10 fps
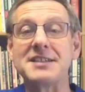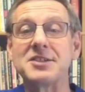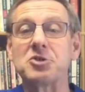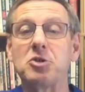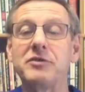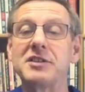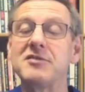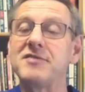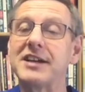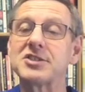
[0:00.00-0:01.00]
in COVID
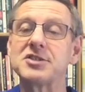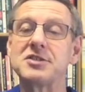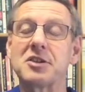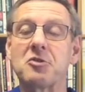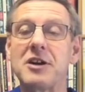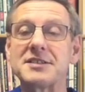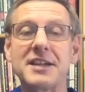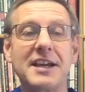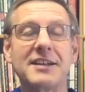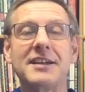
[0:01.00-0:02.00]
infections across
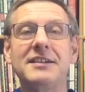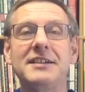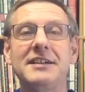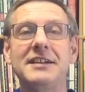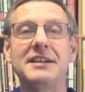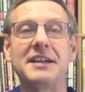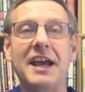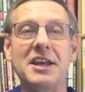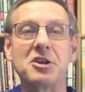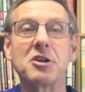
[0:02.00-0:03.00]
Canada
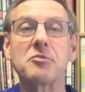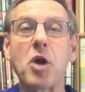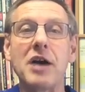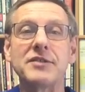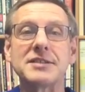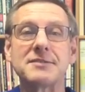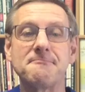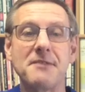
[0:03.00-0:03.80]
and in our province,